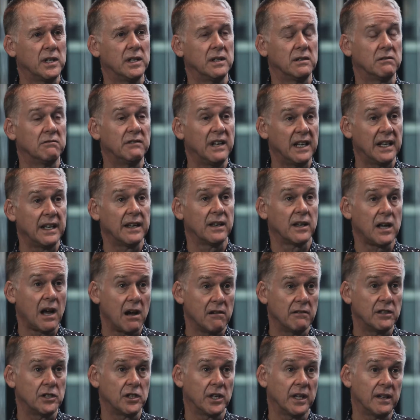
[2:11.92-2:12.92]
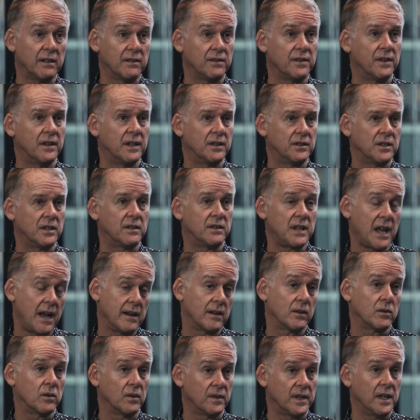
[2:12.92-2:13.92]
is really encouraging for a
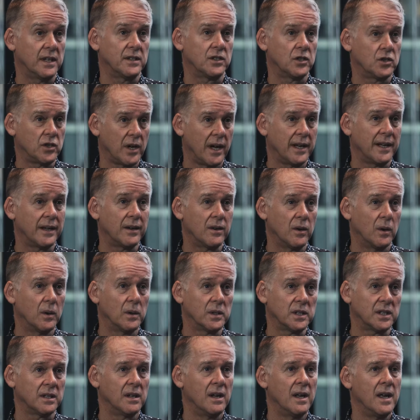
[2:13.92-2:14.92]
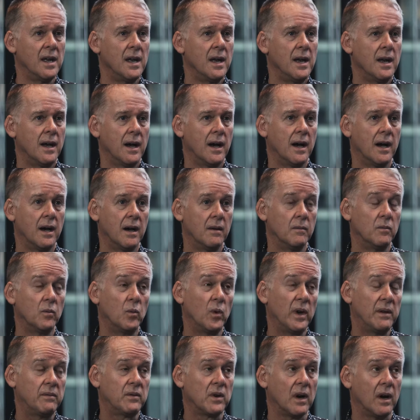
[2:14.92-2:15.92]
technical theatre training course.
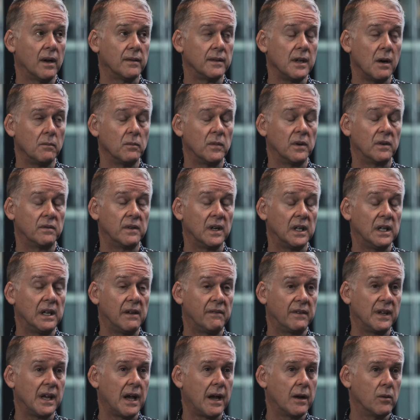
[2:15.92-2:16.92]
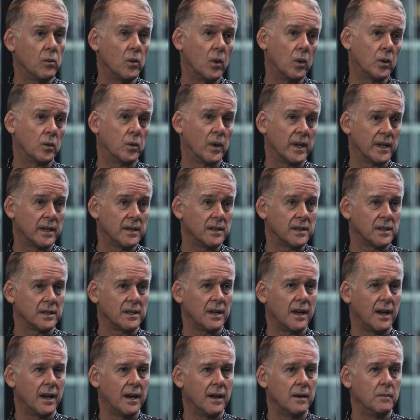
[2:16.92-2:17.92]
We've got a number of Olivier Award winners,
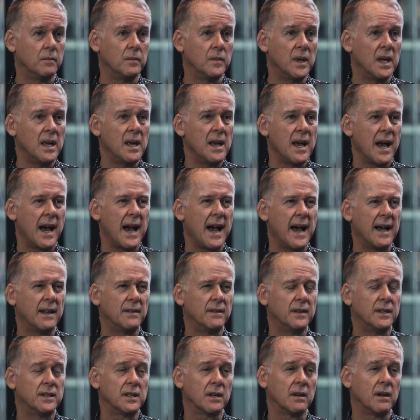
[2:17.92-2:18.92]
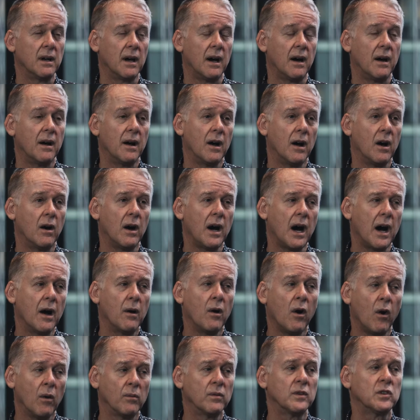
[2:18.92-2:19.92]
and
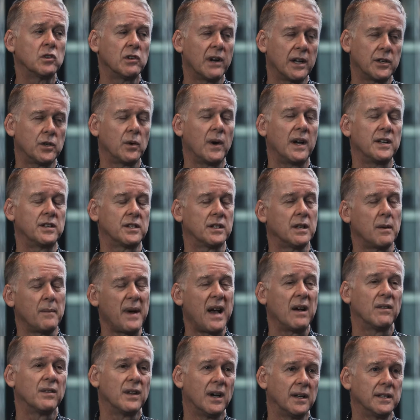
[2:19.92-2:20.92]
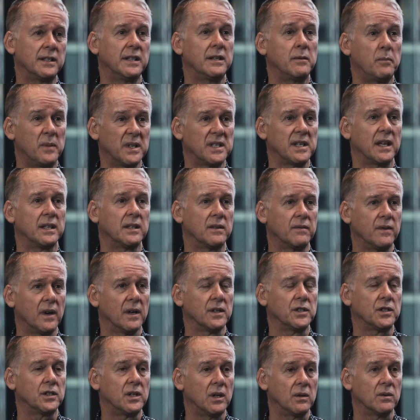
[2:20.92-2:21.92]
on graduation about 90% of our
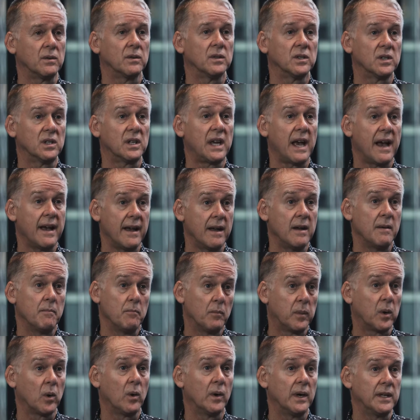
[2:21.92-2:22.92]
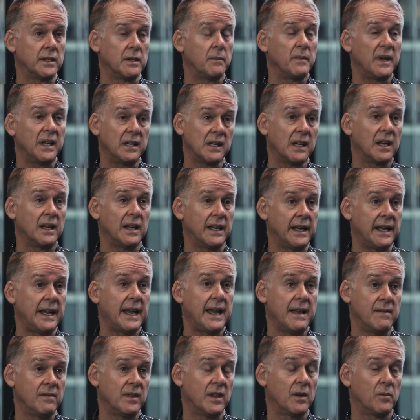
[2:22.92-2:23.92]
students get employed immediately
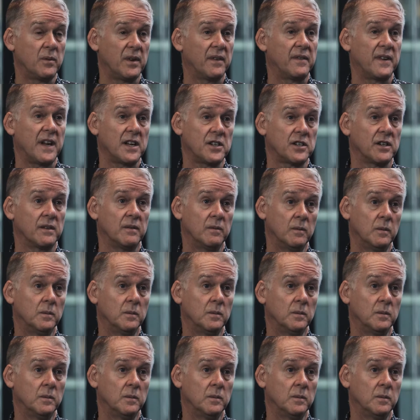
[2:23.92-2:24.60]
in the profession.